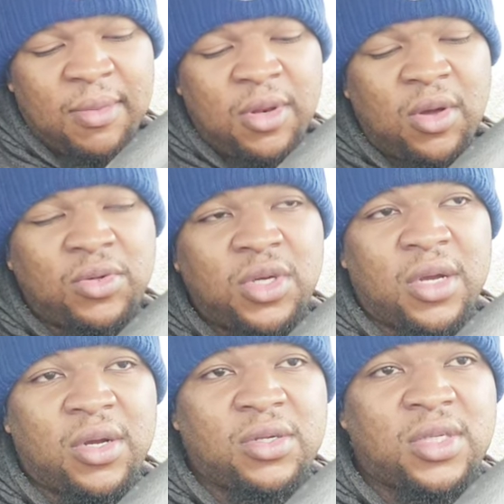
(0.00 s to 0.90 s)
let me know what
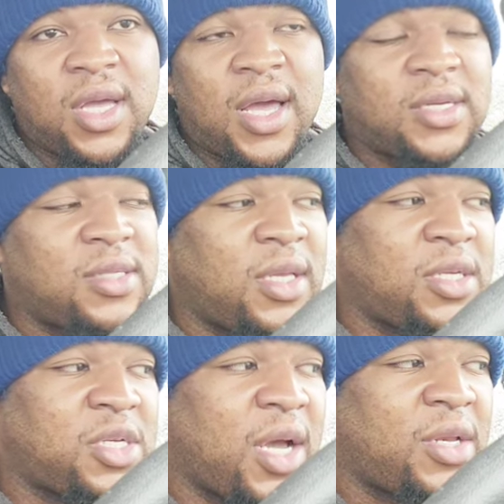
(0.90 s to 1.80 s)
y'all girls and guys
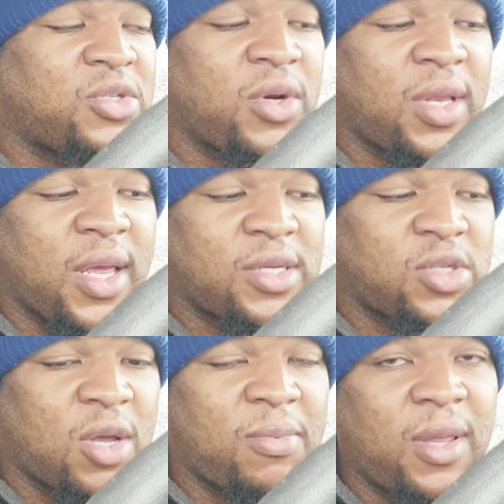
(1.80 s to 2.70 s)
think. Check out Detroit Lions
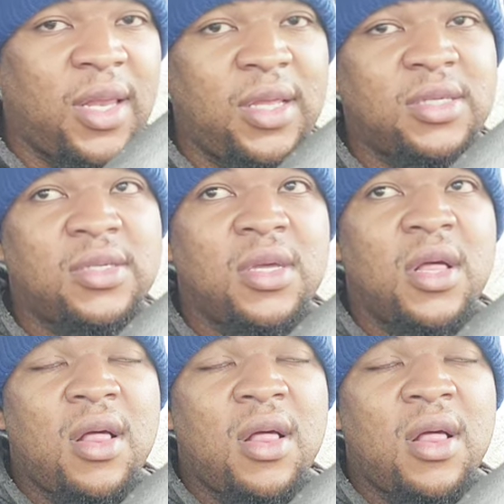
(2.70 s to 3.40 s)
Talk playlist.